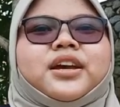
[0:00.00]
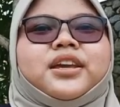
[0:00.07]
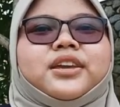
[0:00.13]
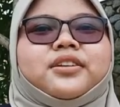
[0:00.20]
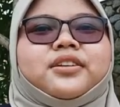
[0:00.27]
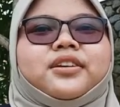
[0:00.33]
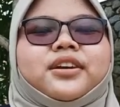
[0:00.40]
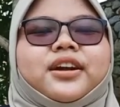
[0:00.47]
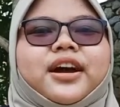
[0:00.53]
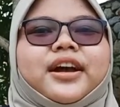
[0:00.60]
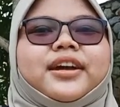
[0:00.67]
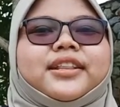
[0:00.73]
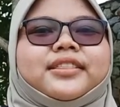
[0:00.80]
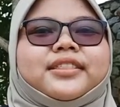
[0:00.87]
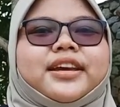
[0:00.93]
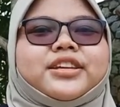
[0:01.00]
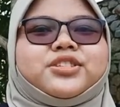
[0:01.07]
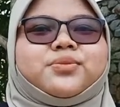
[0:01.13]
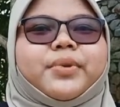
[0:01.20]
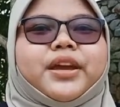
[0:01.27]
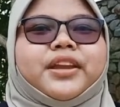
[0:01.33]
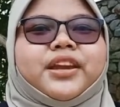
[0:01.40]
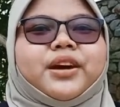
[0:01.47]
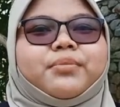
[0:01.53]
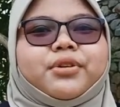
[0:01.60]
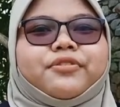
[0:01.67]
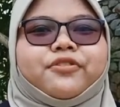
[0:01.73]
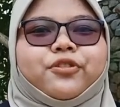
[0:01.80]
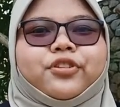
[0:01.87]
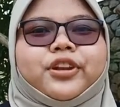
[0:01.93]
Here, I attach my
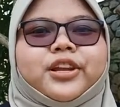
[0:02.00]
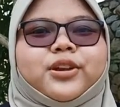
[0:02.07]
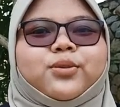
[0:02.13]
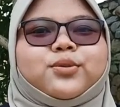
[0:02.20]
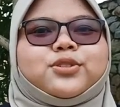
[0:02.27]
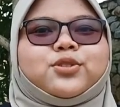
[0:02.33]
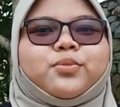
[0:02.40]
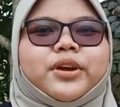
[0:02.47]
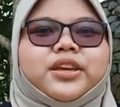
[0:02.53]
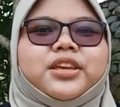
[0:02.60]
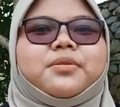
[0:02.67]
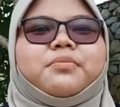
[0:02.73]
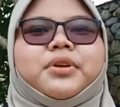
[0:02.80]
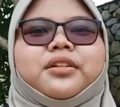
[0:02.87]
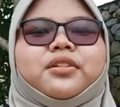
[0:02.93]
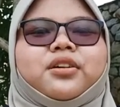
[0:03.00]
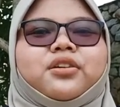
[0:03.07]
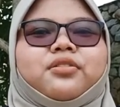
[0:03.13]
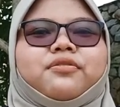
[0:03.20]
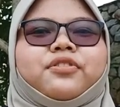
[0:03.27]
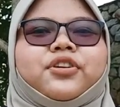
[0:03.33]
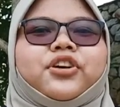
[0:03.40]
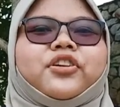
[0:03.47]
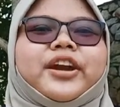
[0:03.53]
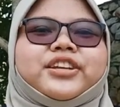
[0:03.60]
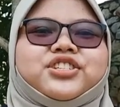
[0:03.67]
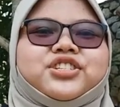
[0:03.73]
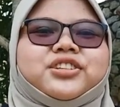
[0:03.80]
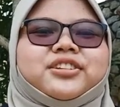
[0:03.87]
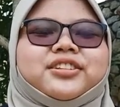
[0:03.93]
number phone and also my email for your
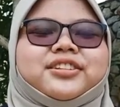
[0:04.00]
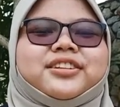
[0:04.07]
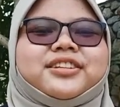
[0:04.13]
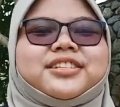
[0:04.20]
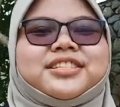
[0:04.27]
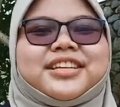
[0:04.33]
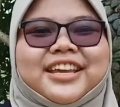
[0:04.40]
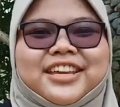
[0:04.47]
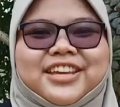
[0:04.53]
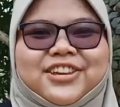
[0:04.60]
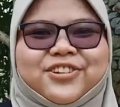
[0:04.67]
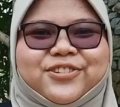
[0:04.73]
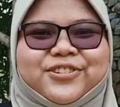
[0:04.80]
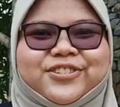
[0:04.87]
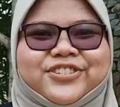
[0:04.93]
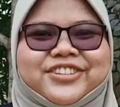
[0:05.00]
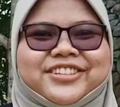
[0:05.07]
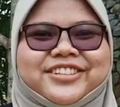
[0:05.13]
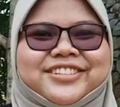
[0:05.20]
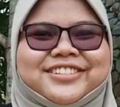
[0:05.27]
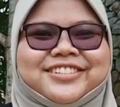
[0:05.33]
action. Thank you.